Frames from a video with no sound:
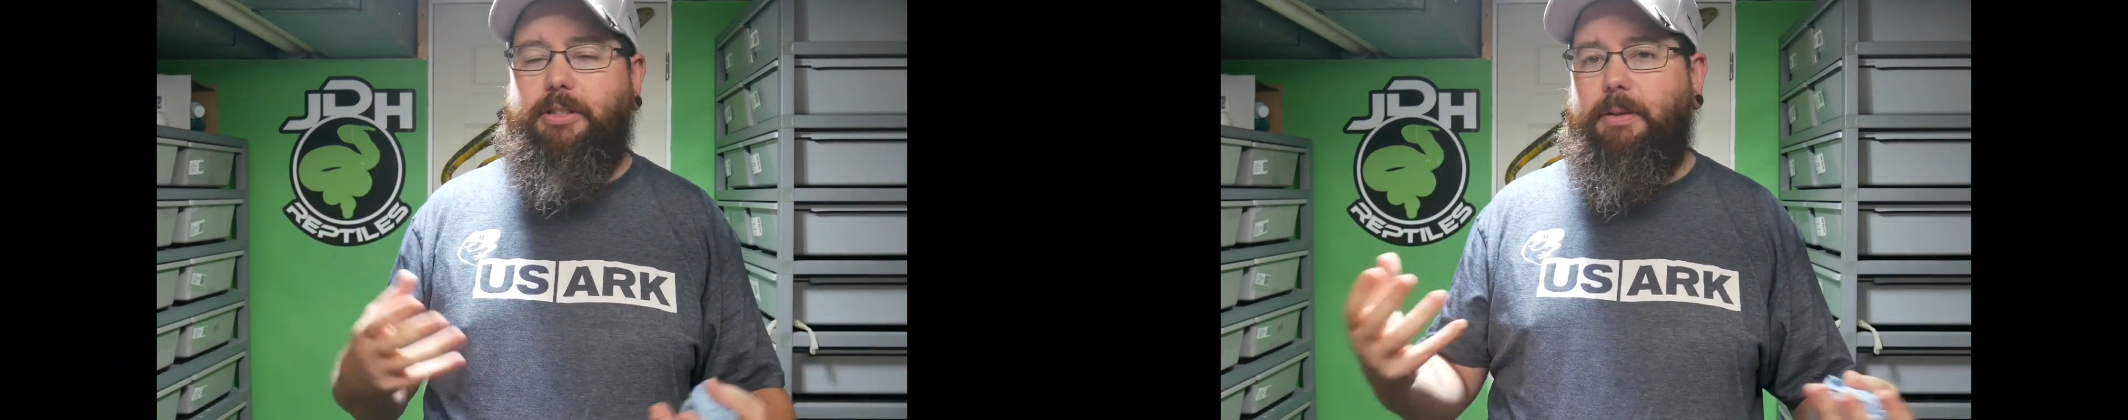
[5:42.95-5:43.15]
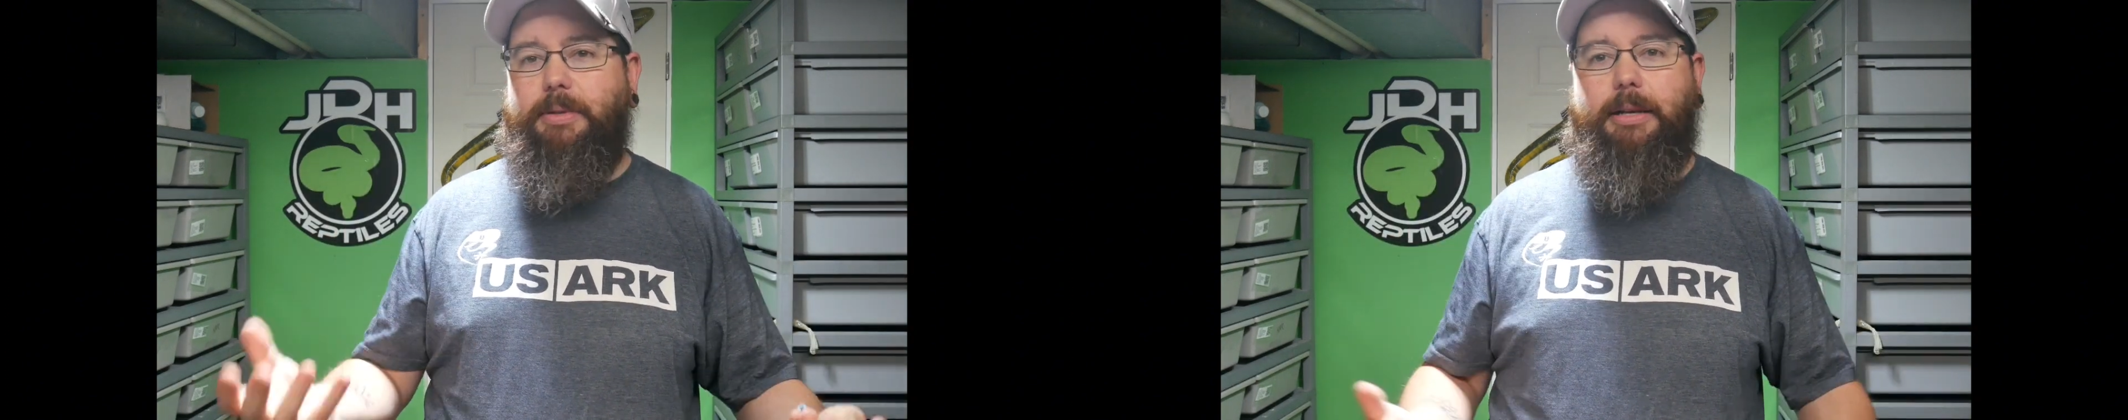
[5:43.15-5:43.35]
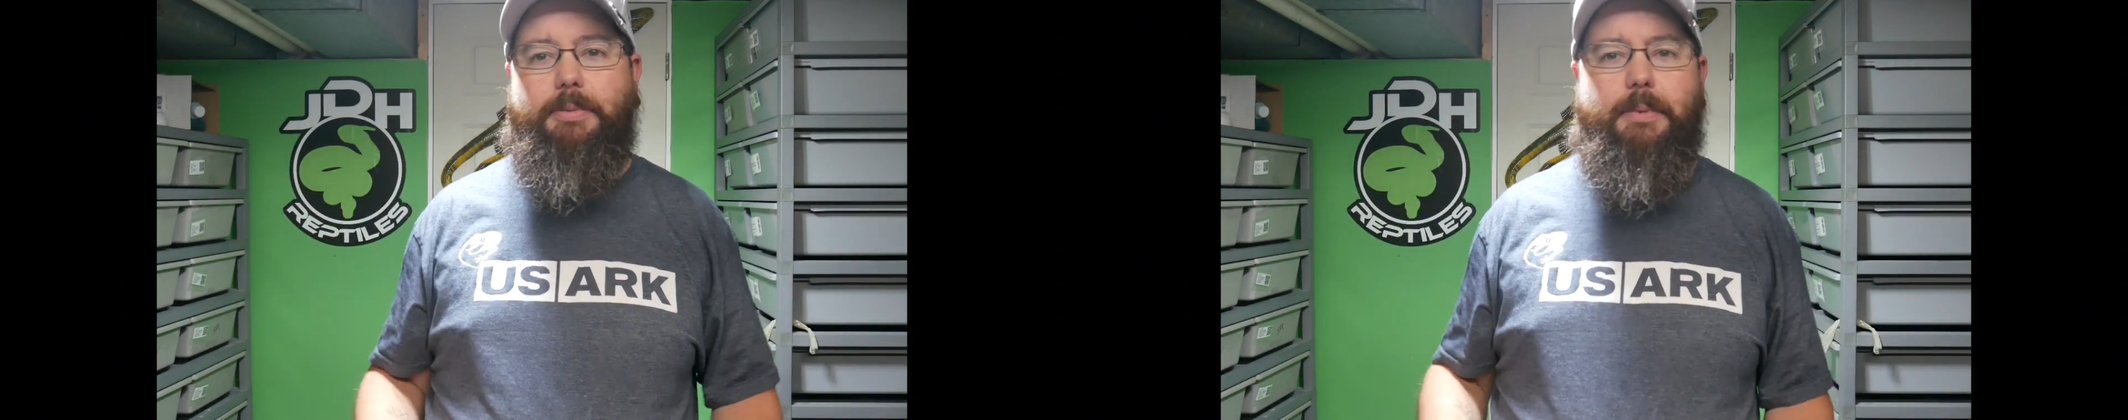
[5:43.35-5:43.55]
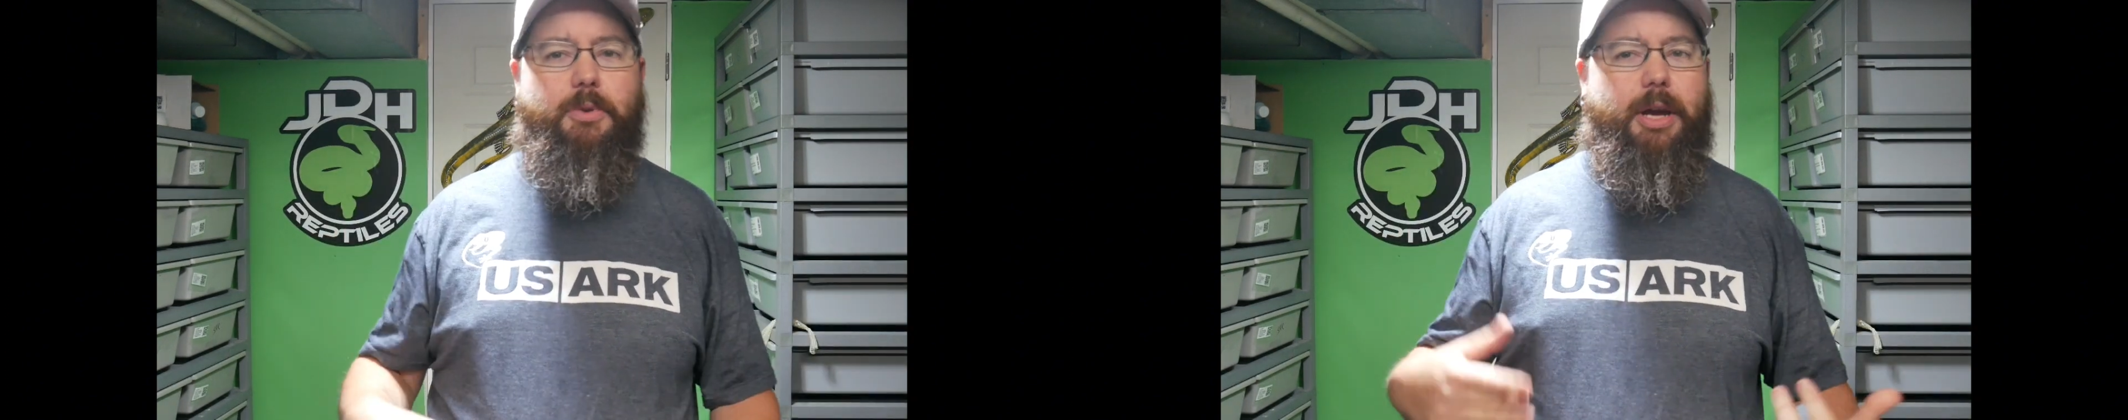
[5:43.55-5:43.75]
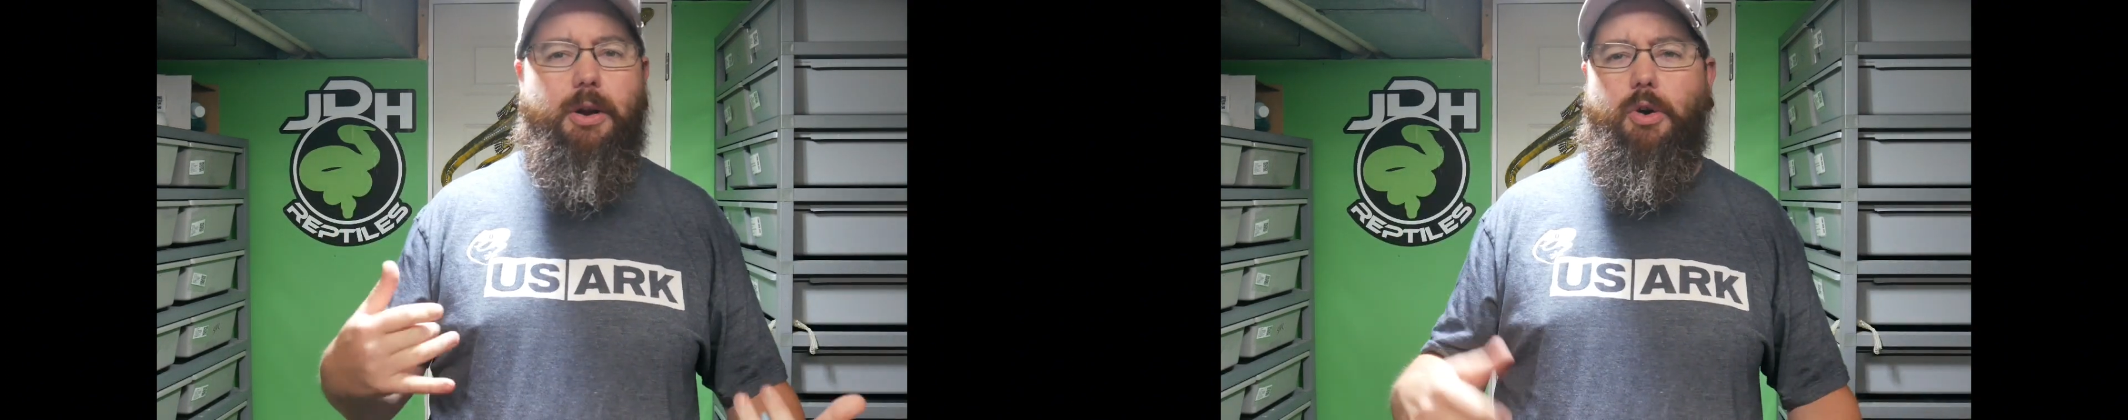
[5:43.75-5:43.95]
sometimes people
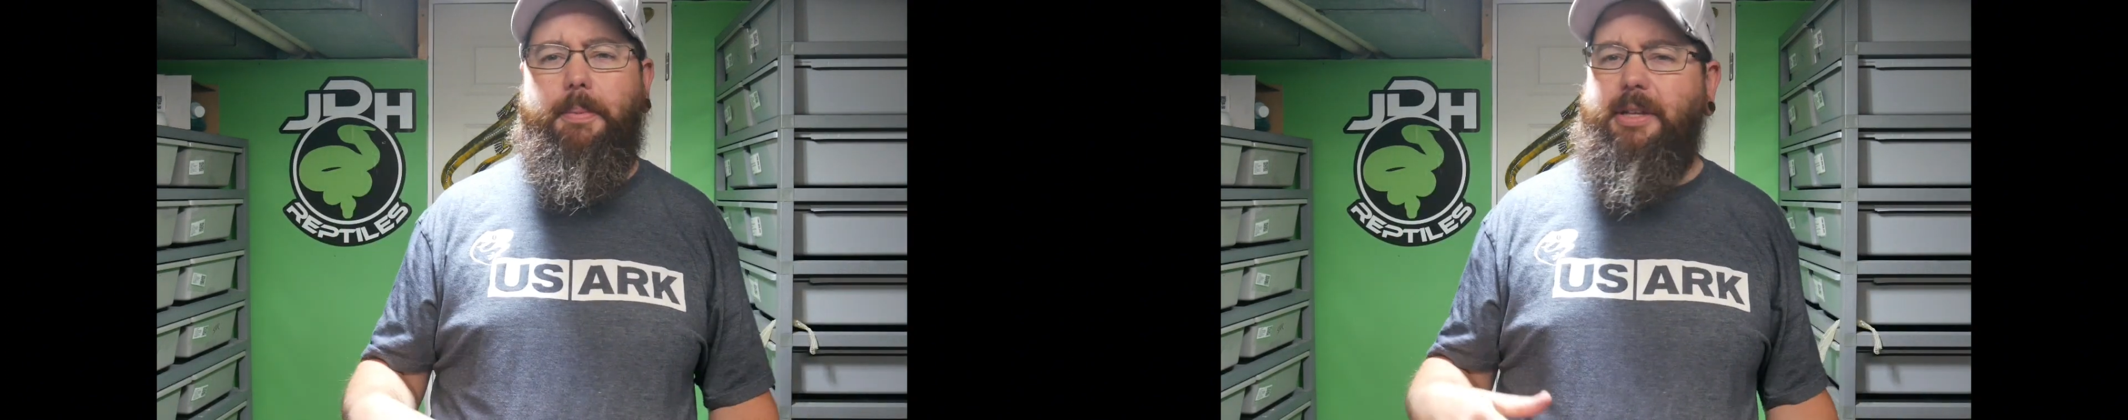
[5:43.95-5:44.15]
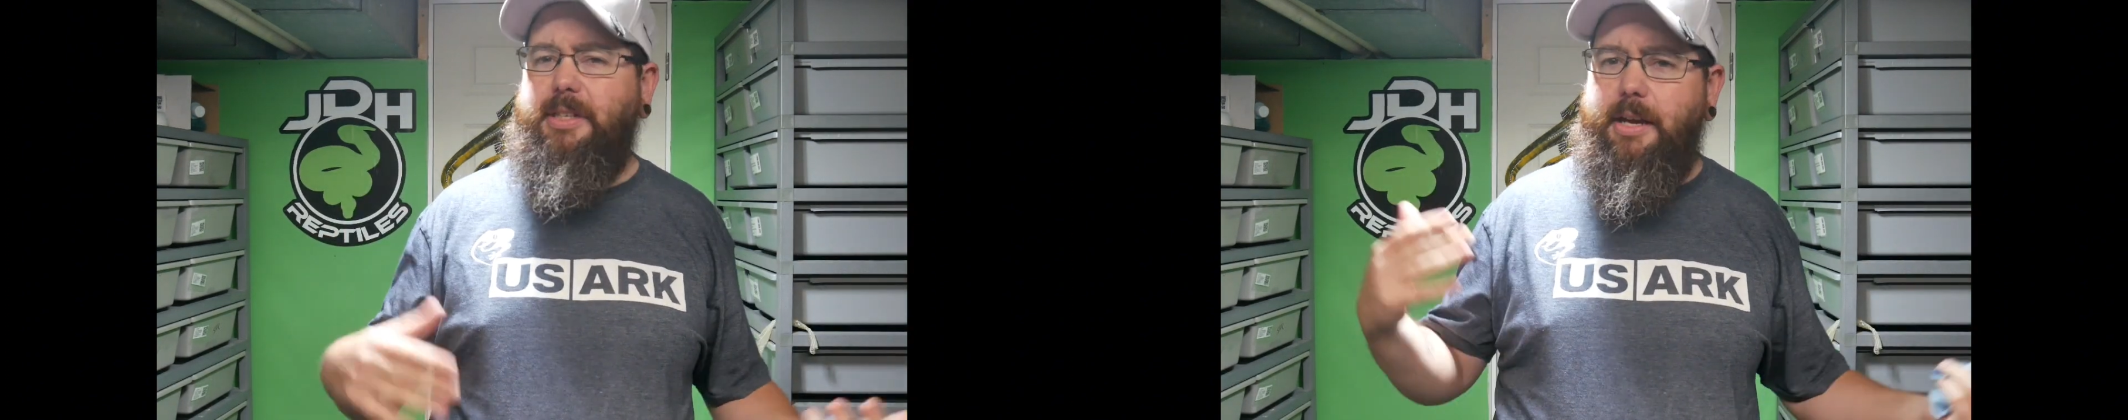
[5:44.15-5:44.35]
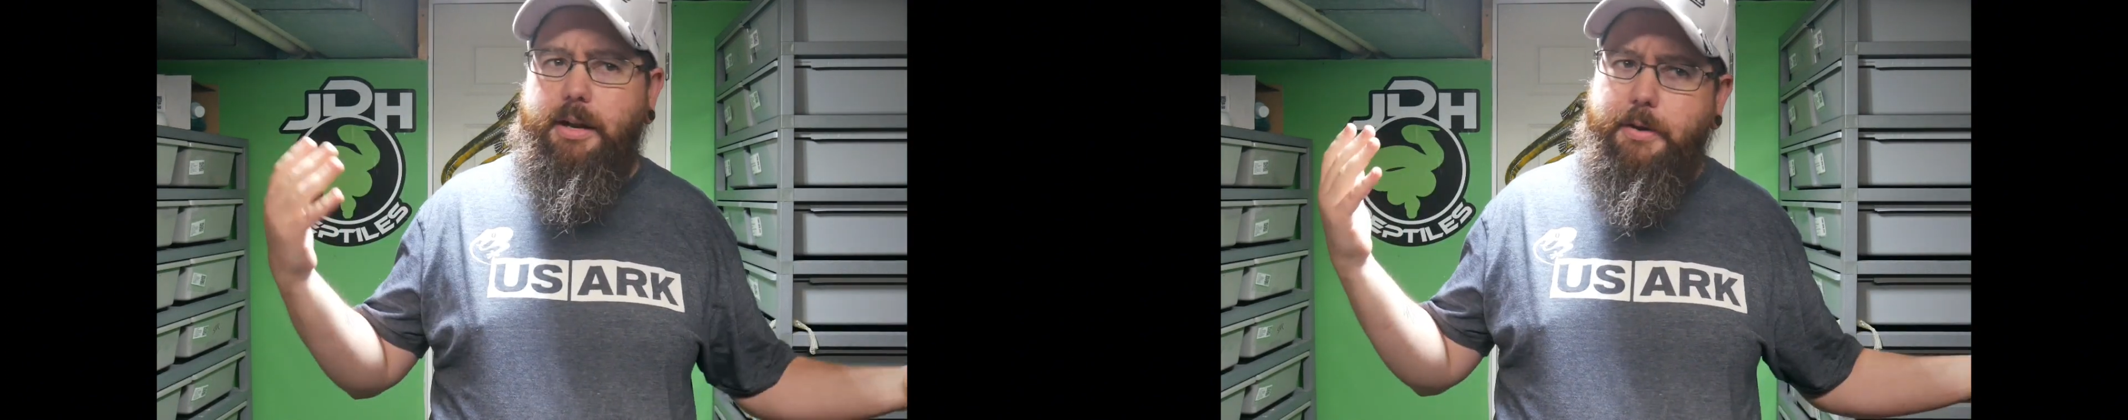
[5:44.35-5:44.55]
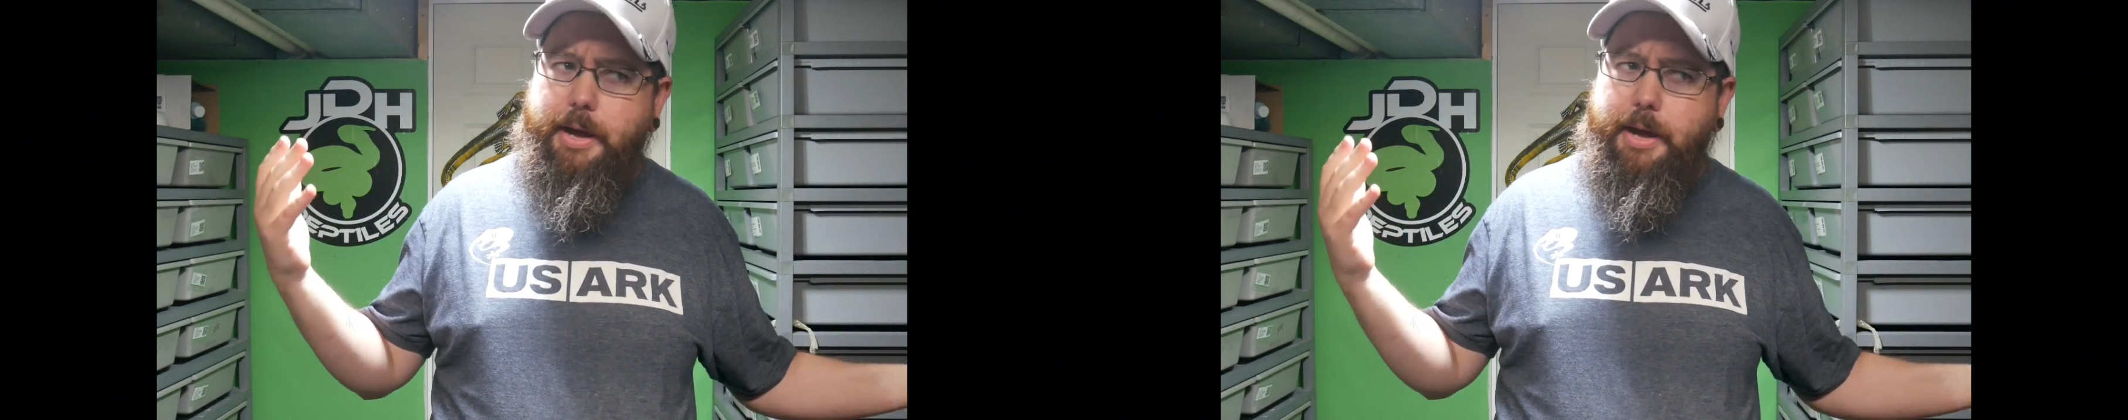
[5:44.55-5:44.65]
get a hold of me and say, you know,